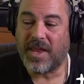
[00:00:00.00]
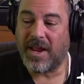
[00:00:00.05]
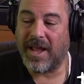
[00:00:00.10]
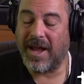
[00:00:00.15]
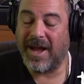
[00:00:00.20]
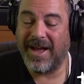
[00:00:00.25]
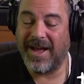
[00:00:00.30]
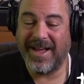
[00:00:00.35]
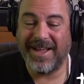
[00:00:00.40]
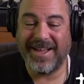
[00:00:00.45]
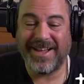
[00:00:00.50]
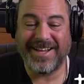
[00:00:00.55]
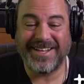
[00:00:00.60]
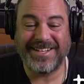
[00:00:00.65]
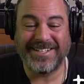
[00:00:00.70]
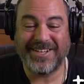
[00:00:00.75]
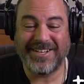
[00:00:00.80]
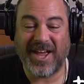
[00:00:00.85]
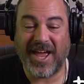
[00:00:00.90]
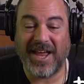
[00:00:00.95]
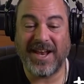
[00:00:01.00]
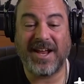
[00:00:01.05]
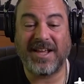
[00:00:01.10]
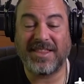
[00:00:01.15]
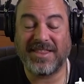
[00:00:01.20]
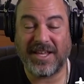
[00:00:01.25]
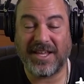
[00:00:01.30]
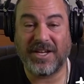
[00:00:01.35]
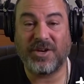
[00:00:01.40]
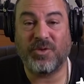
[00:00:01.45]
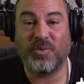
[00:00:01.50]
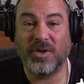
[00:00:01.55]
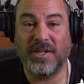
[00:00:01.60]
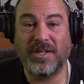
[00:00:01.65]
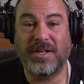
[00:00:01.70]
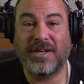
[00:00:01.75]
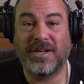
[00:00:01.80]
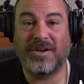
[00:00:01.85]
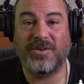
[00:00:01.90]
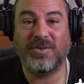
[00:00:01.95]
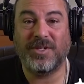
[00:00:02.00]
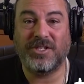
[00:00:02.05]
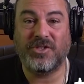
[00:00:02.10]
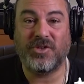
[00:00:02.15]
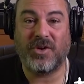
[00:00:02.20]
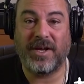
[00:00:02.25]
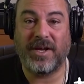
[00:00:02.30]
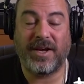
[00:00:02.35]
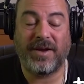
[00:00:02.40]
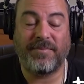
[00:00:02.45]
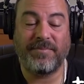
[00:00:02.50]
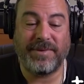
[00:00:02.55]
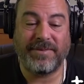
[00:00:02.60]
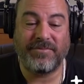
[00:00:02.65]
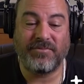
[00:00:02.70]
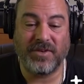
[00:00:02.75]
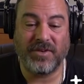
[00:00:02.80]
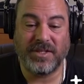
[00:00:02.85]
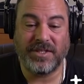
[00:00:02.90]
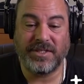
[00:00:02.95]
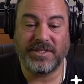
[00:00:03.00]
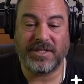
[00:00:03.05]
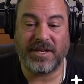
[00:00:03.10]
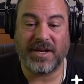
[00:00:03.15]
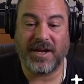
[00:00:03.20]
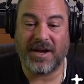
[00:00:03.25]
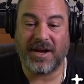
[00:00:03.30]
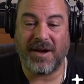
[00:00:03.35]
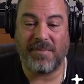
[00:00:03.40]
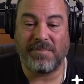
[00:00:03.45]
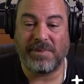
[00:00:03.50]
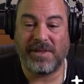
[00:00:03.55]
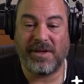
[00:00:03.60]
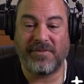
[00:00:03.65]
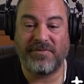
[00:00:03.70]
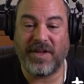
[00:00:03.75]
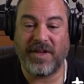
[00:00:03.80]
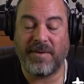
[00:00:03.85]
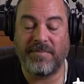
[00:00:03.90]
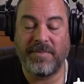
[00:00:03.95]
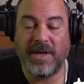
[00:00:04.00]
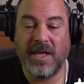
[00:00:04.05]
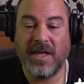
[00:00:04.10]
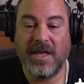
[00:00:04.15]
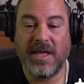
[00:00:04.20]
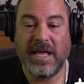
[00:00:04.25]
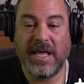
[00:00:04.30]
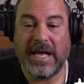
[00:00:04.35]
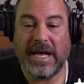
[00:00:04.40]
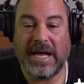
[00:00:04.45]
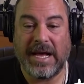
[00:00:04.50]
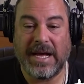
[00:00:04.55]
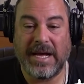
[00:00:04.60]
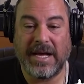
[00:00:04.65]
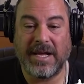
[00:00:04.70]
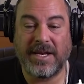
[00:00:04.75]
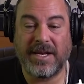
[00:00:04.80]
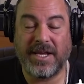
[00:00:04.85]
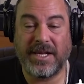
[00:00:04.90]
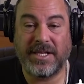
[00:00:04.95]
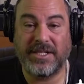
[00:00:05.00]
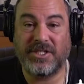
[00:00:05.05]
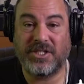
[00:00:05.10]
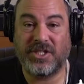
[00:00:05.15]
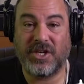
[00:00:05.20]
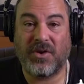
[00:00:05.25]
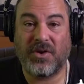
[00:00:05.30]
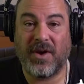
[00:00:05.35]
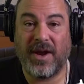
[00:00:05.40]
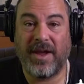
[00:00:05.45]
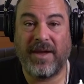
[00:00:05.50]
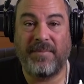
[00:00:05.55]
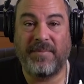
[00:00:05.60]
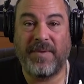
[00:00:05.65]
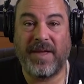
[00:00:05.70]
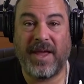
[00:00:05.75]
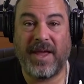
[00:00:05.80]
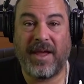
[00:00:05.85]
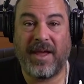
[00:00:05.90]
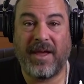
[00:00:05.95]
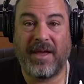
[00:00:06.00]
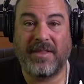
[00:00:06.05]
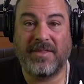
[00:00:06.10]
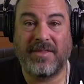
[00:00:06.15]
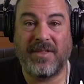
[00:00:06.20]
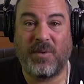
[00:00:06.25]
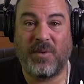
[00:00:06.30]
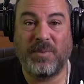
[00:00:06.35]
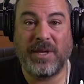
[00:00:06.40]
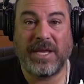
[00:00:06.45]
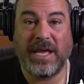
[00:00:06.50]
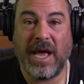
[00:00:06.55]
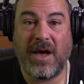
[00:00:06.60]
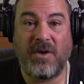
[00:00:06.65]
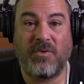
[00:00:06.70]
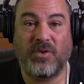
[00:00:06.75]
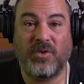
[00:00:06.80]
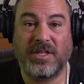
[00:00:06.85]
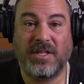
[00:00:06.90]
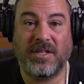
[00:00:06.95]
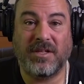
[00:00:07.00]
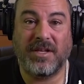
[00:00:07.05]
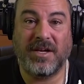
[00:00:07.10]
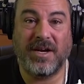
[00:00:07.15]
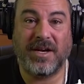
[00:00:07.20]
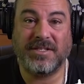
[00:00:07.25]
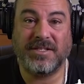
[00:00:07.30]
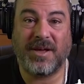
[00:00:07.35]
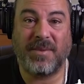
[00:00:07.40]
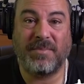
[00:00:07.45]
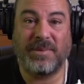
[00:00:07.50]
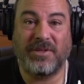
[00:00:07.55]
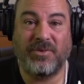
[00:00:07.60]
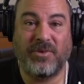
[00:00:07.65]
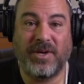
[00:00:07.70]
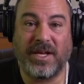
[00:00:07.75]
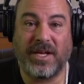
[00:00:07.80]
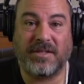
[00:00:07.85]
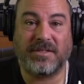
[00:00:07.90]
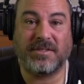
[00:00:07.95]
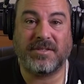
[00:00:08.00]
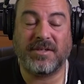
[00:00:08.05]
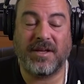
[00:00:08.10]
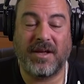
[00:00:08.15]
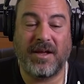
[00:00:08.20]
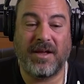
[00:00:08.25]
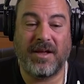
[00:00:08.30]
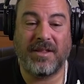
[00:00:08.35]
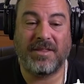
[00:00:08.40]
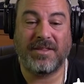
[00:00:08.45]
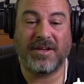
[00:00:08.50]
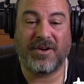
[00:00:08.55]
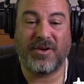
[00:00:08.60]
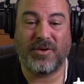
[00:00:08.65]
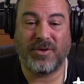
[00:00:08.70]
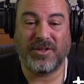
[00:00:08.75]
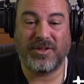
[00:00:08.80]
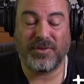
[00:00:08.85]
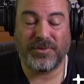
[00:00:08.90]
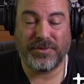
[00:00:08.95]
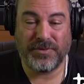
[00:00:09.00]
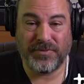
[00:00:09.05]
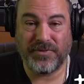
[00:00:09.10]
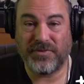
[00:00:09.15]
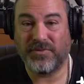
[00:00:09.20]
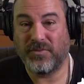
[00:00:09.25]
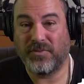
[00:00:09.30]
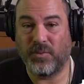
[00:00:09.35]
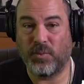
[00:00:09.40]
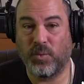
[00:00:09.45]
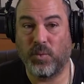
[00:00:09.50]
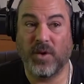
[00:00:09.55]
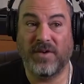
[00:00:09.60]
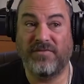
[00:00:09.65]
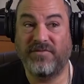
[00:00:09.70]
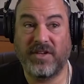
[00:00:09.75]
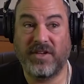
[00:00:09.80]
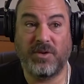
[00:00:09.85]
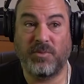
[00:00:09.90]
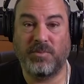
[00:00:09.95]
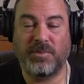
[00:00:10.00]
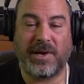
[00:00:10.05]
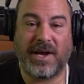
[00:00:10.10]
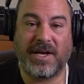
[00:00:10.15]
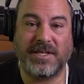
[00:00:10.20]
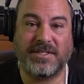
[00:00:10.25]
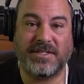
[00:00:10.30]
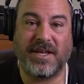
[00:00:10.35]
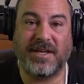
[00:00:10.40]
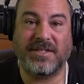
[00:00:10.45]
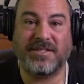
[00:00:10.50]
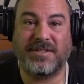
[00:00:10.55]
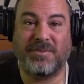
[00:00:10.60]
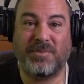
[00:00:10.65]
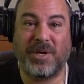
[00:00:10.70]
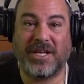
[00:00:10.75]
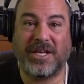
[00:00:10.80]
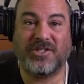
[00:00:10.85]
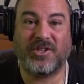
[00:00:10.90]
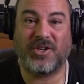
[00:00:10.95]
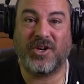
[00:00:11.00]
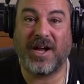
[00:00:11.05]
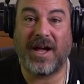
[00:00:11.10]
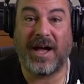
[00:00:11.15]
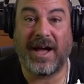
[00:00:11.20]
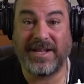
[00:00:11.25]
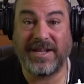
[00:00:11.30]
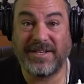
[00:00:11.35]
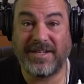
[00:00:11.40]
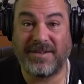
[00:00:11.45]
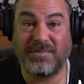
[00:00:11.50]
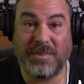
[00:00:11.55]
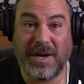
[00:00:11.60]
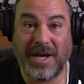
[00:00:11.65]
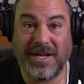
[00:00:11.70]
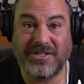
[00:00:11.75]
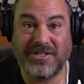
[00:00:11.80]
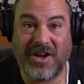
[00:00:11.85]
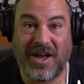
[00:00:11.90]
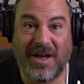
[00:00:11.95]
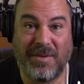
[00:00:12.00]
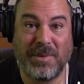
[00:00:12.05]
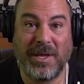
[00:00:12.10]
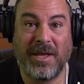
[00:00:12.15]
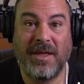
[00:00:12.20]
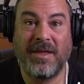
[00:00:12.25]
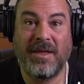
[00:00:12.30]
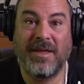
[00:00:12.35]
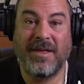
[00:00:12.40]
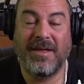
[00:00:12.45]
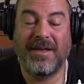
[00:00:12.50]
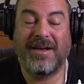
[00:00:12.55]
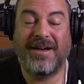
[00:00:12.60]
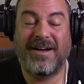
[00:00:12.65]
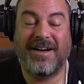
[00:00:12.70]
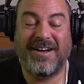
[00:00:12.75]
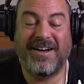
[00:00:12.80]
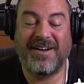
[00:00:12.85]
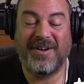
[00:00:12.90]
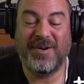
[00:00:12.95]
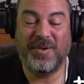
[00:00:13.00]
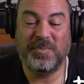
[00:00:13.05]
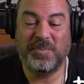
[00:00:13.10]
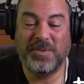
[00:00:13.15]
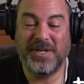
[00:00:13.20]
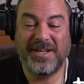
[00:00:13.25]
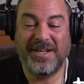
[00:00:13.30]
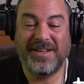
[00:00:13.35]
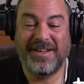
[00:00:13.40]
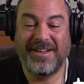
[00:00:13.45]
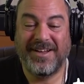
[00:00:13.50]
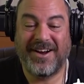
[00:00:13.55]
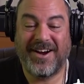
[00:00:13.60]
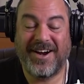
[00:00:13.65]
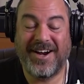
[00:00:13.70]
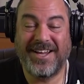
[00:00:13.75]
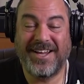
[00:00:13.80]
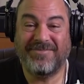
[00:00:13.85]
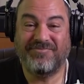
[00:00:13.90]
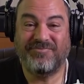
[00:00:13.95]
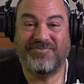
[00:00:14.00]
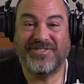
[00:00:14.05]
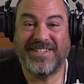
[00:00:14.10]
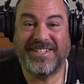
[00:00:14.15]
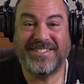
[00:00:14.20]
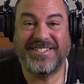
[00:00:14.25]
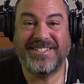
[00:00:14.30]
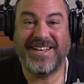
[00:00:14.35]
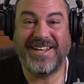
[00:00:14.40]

I think you're really going to enjoy it. I've been releasing a couple of them on Instagram, and they'll be out within the next couple of weeks. They're going through the review process to make sure I did my job. All right, that's